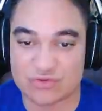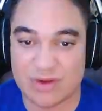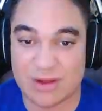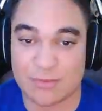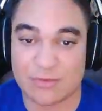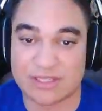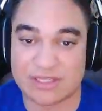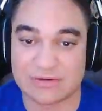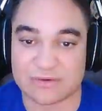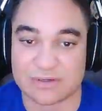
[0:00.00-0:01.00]
around, I'm already
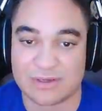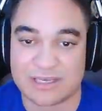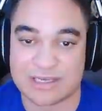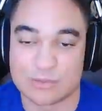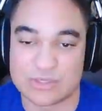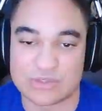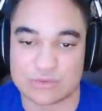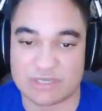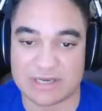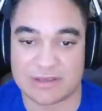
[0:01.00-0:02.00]
here and already
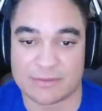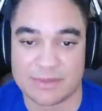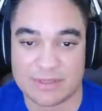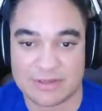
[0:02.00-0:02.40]
shooting at him.